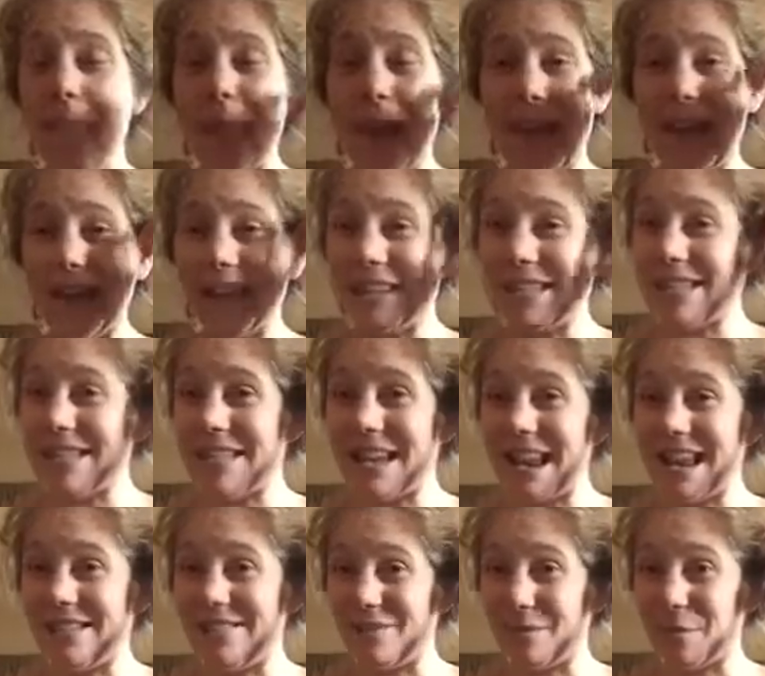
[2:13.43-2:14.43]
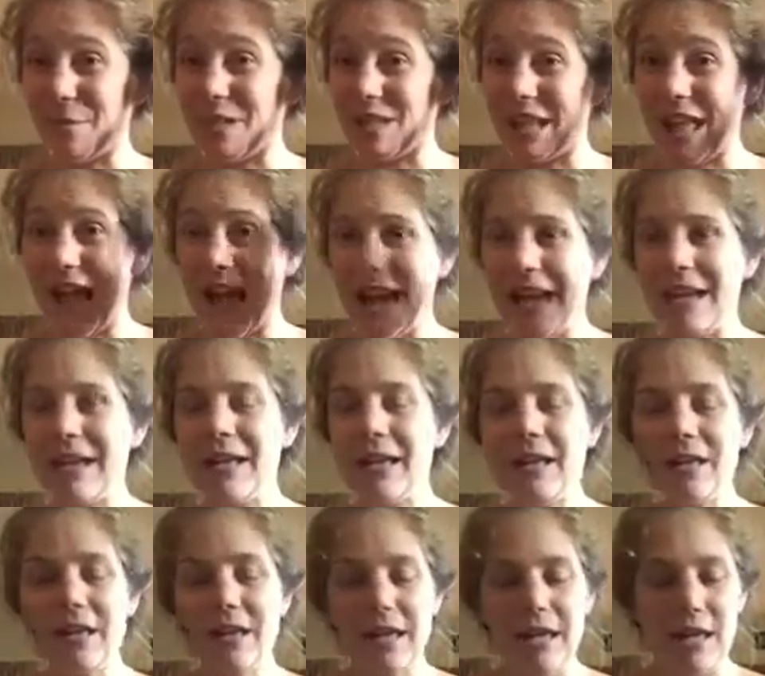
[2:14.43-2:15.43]
pants, someone's leg,
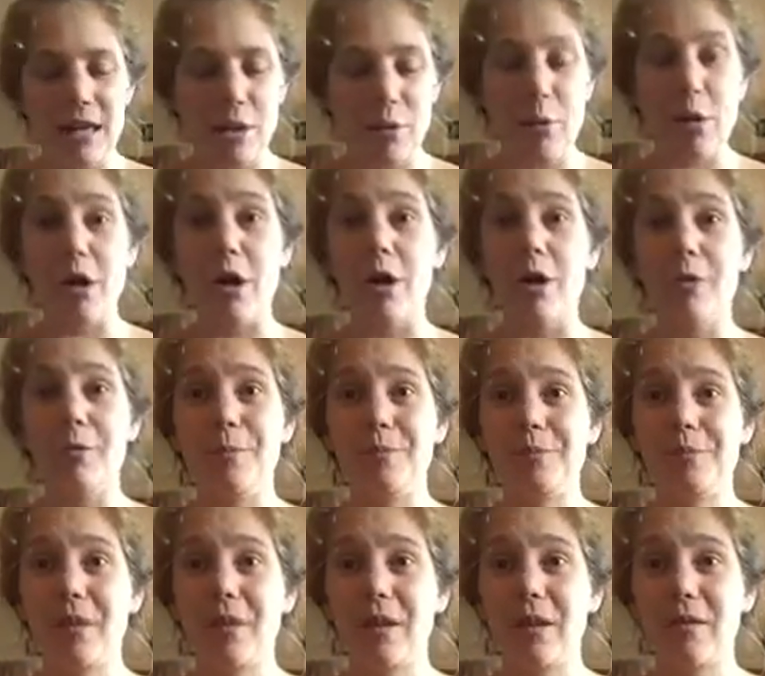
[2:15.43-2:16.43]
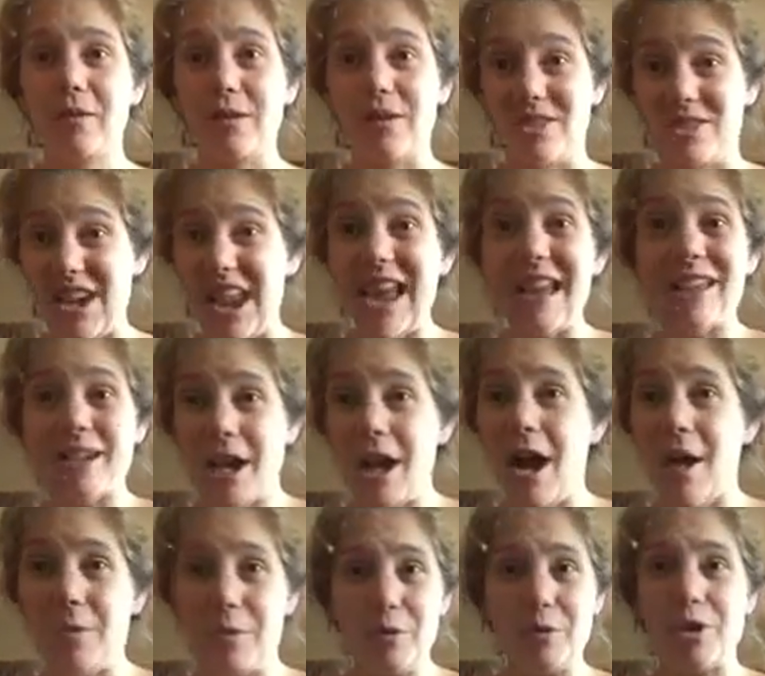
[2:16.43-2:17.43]
he will stand
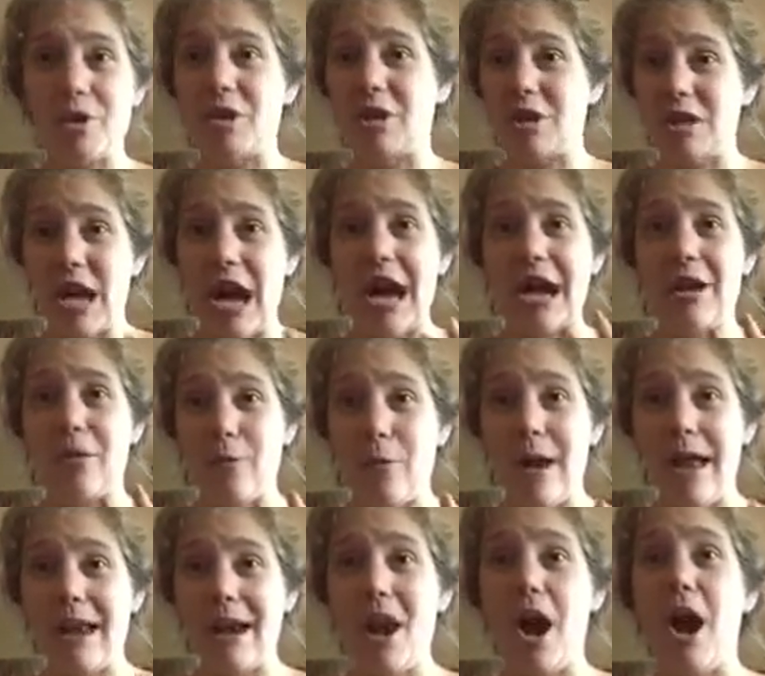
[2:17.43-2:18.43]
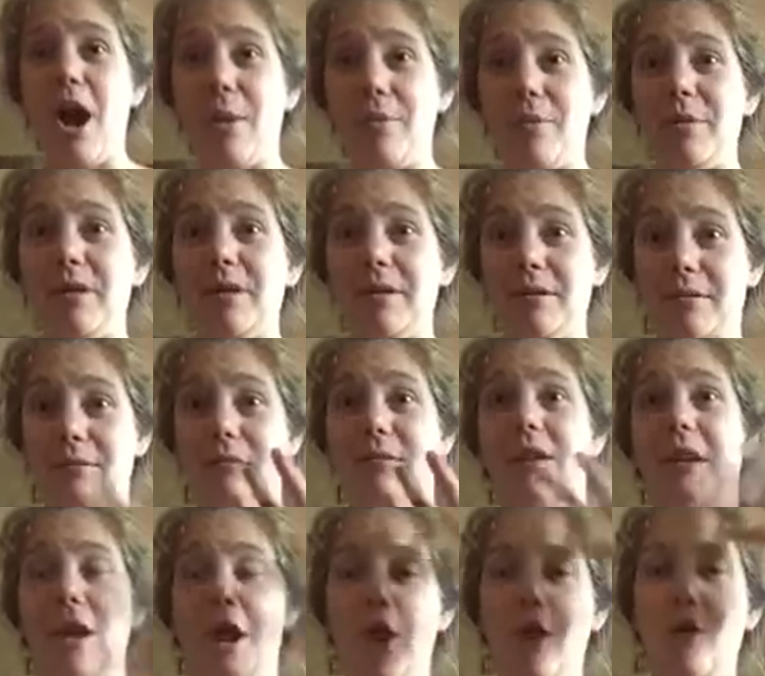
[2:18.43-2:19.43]
up, push his entire weight up,
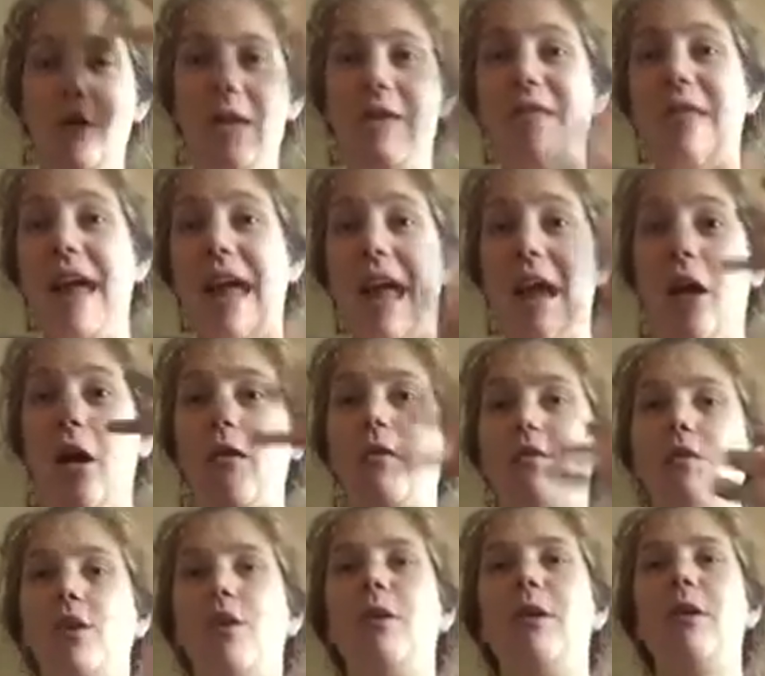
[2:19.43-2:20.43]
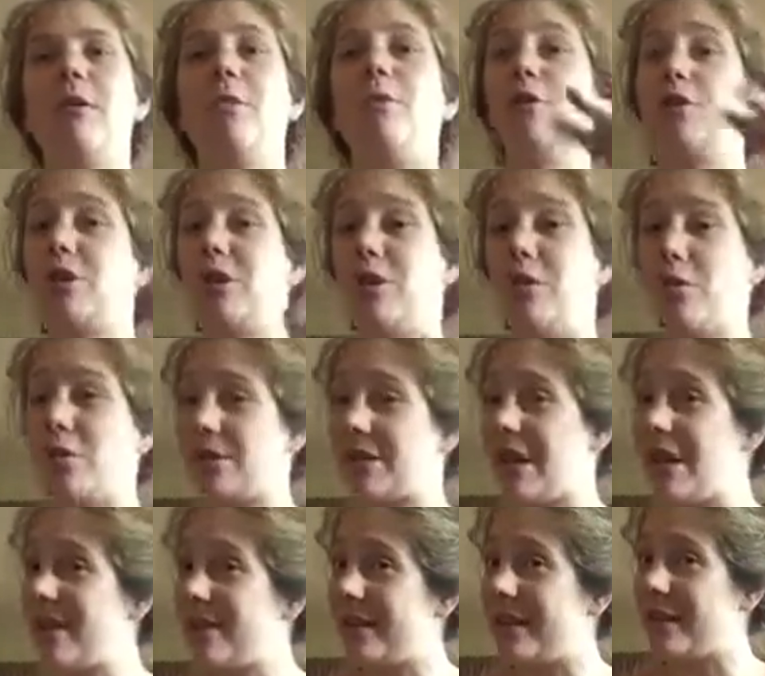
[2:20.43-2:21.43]
in the air. So he'll push it
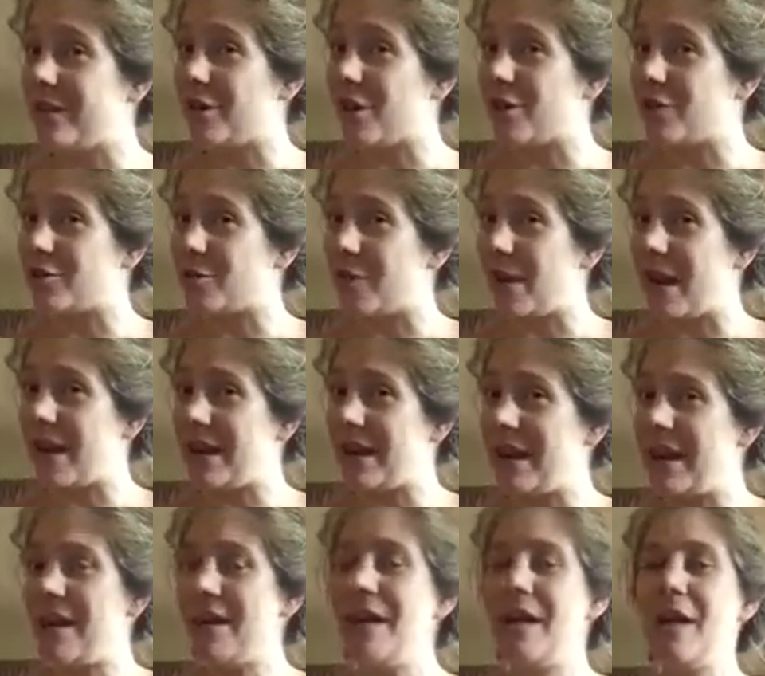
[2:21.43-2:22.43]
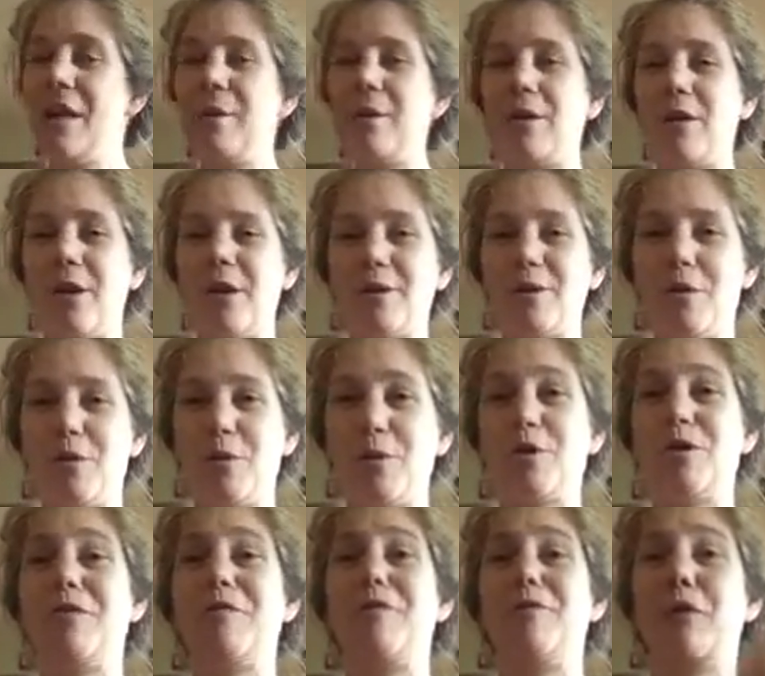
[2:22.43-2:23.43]
horizontally across your body, but he'll also
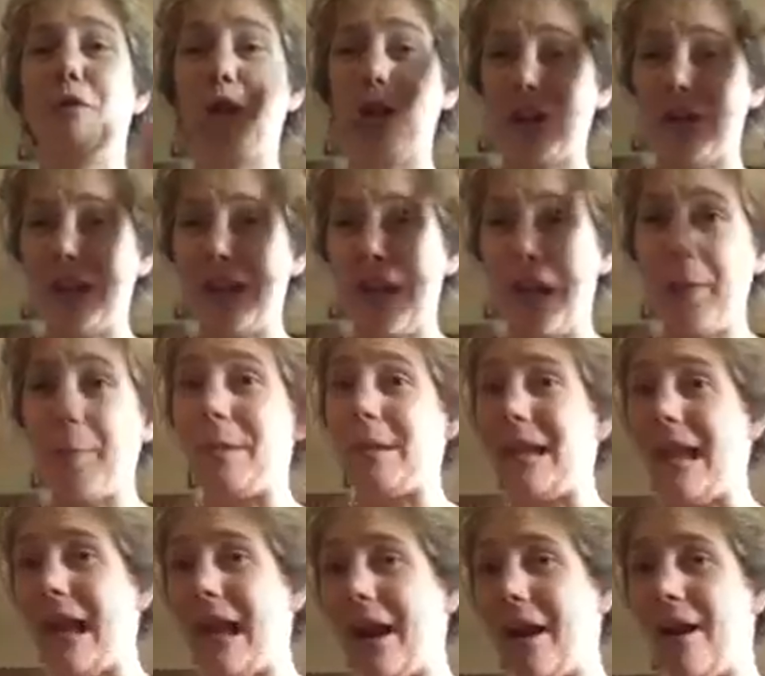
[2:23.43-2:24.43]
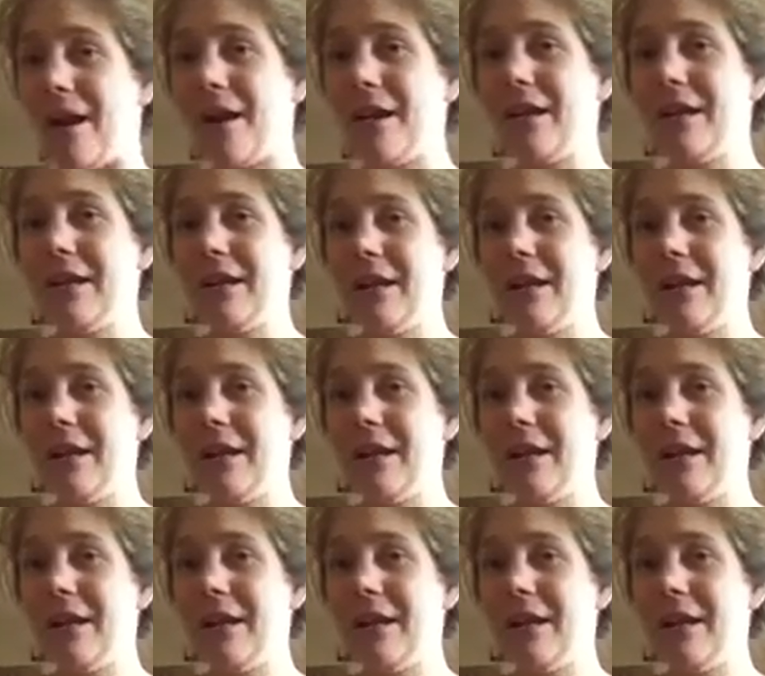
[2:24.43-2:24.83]
push it vertically up in the air,